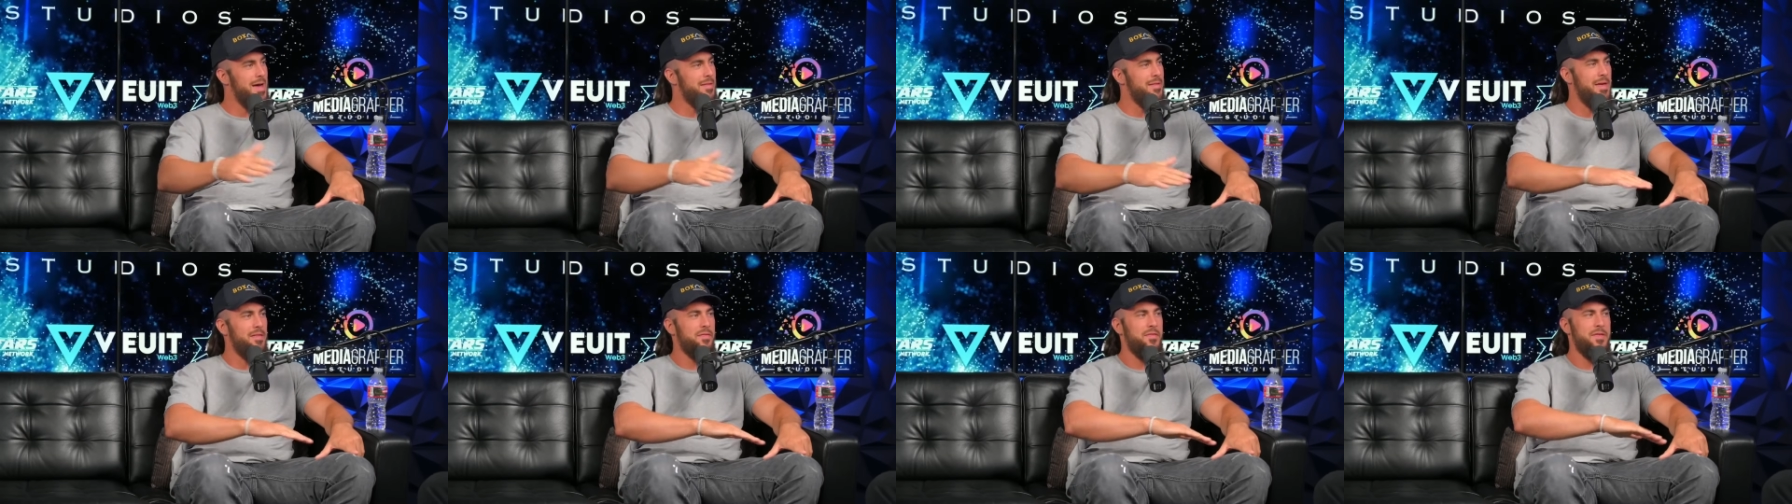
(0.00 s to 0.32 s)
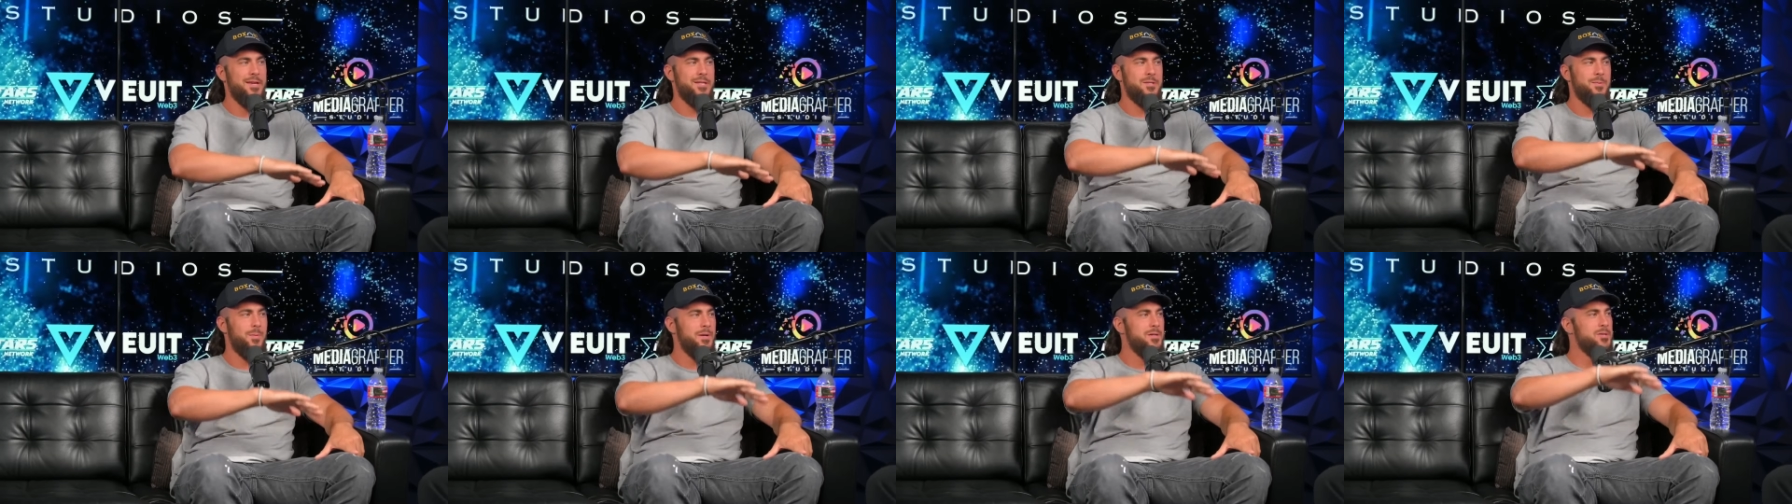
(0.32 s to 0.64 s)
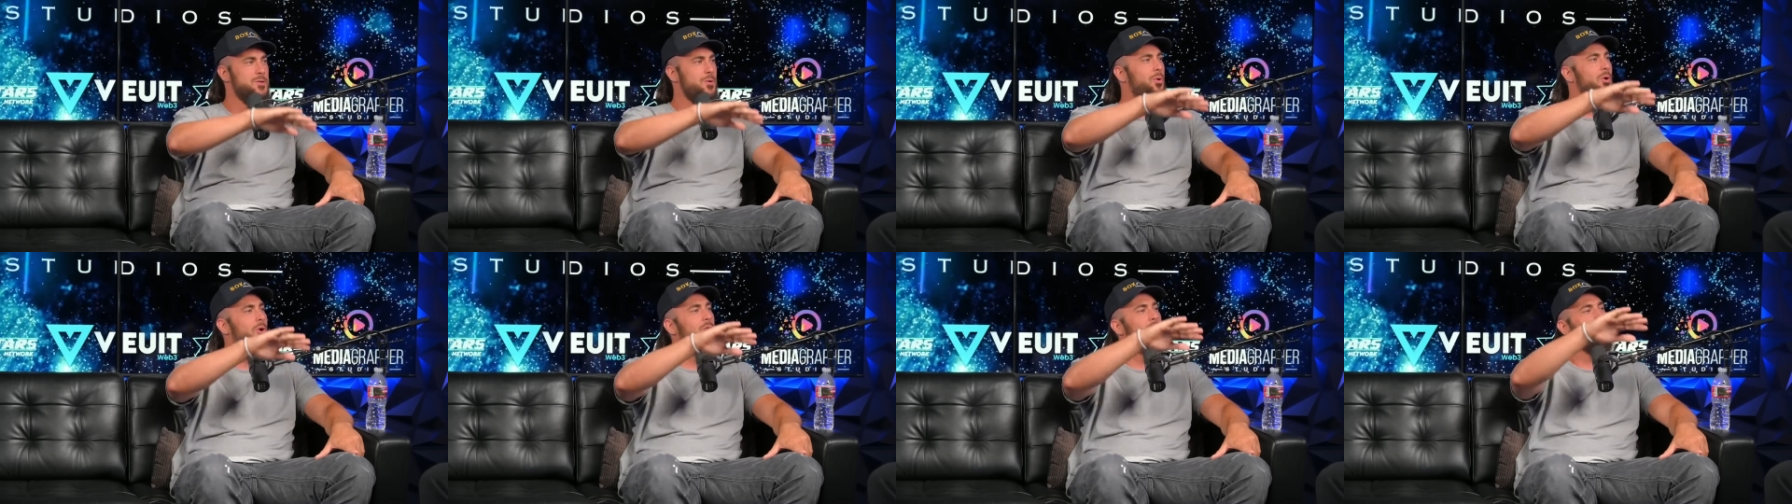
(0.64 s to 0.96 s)
and then things went
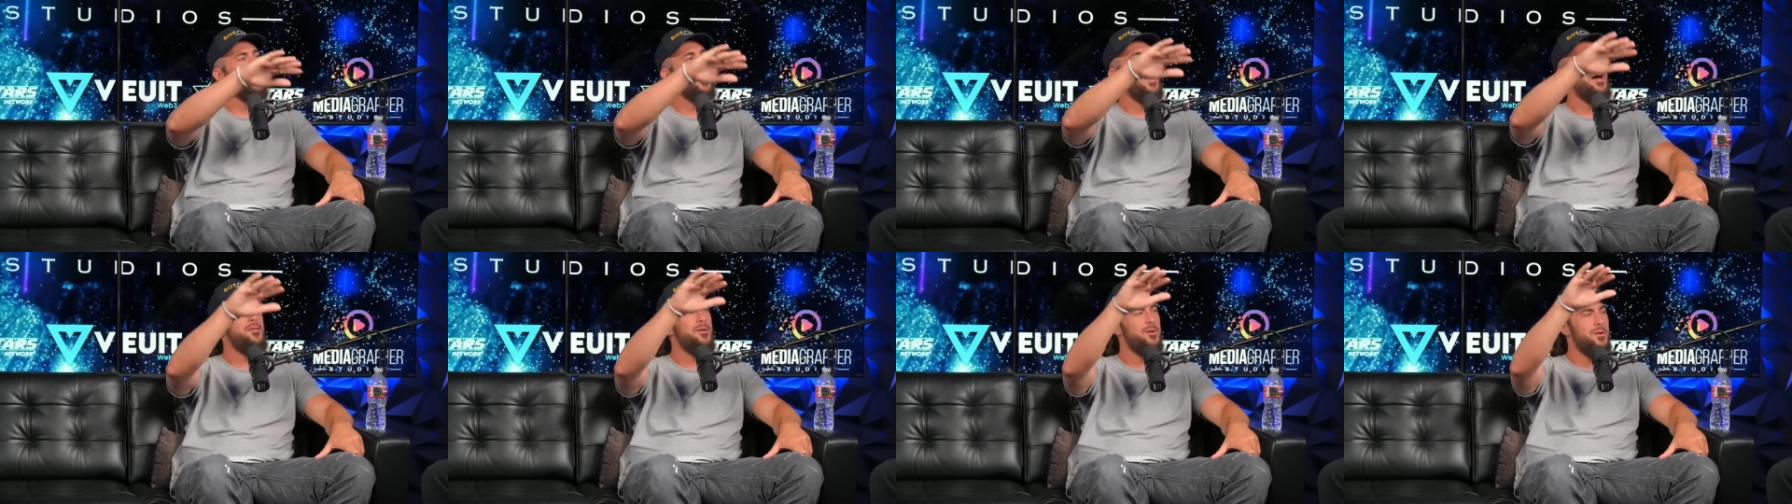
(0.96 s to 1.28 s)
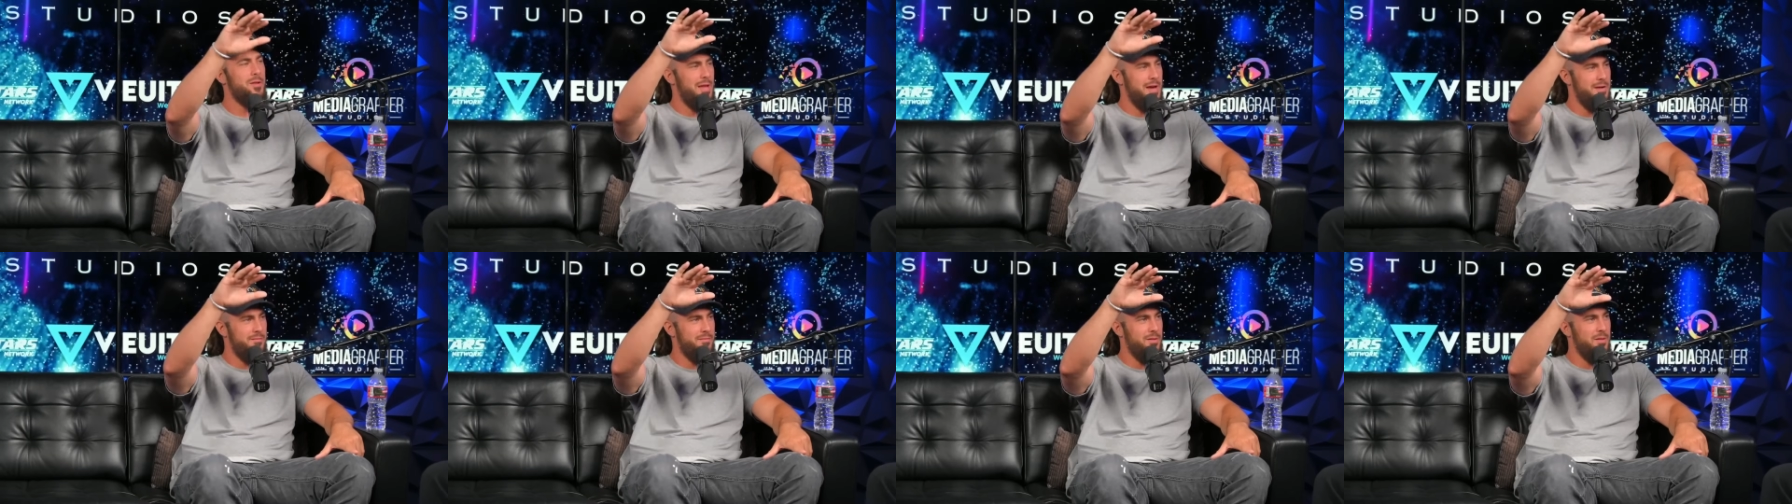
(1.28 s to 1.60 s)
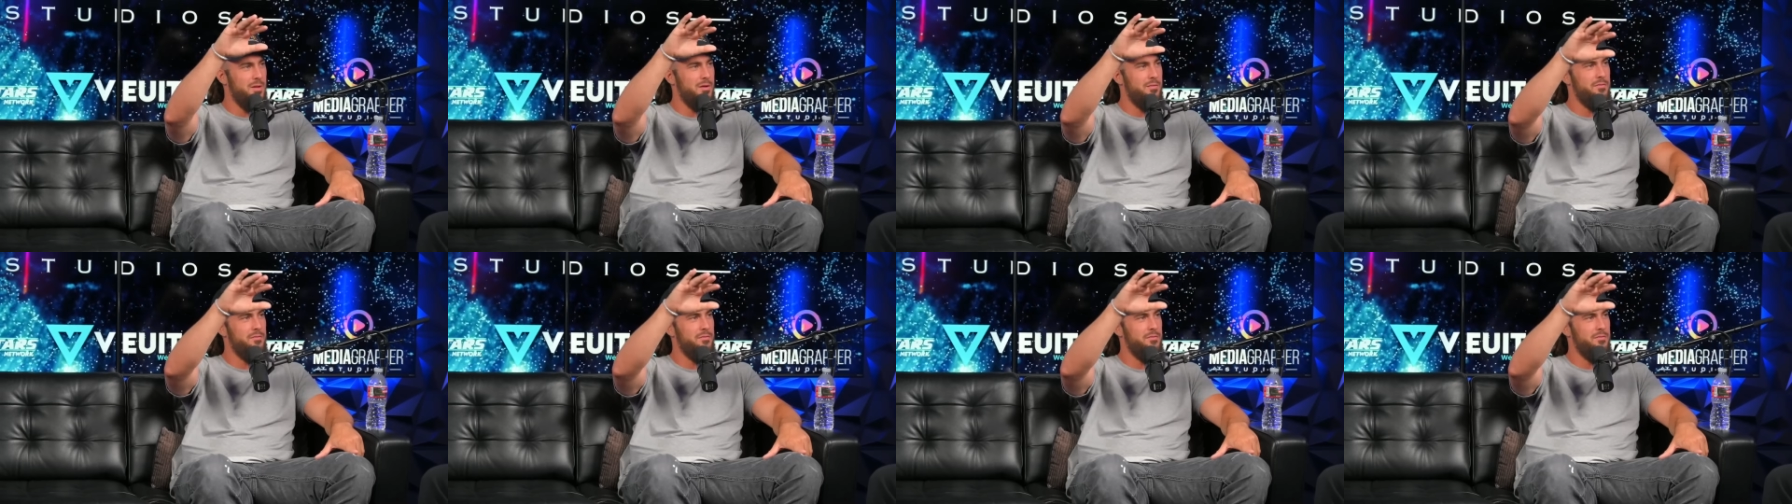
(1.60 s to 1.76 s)
to a whole nother level